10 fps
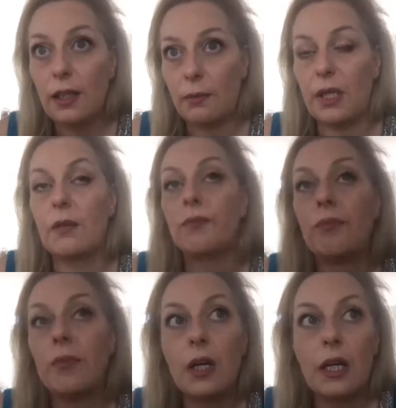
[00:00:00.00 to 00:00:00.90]
I mean,
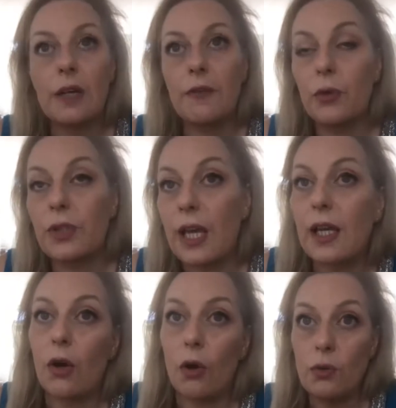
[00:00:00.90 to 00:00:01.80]
if you take a
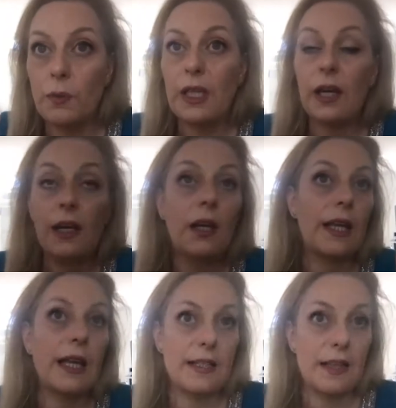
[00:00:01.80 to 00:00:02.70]
hospital,
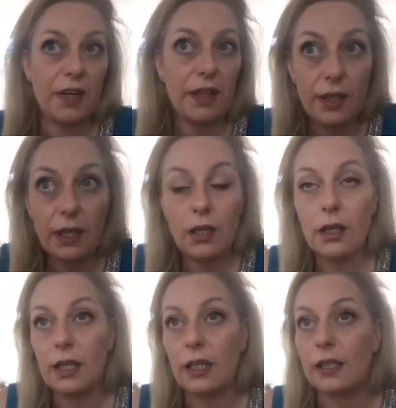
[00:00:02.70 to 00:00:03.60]
it has everything.
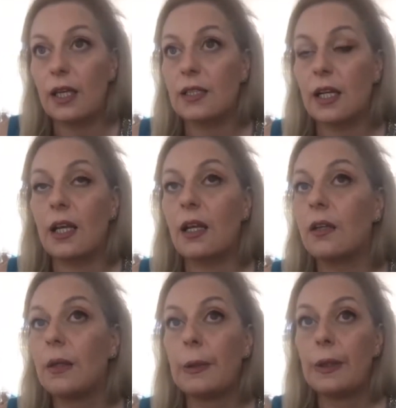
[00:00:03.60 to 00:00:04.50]
It has like
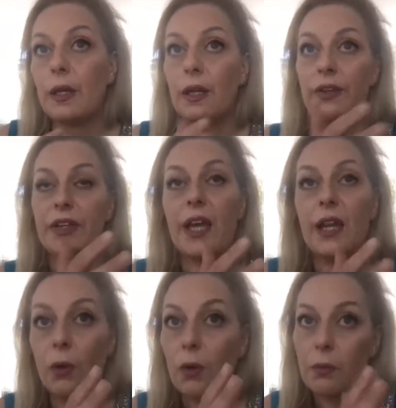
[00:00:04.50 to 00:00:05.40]
the
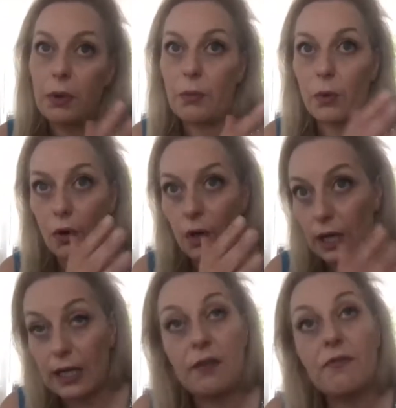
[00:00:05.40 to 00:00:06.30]
area where people
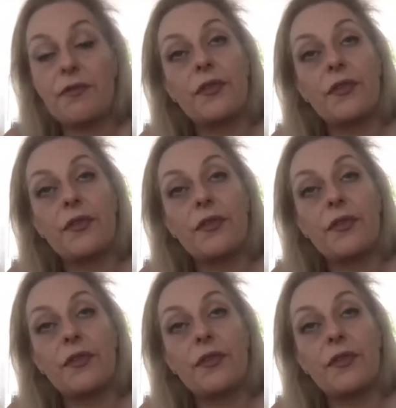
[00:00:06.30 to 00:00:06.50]
live.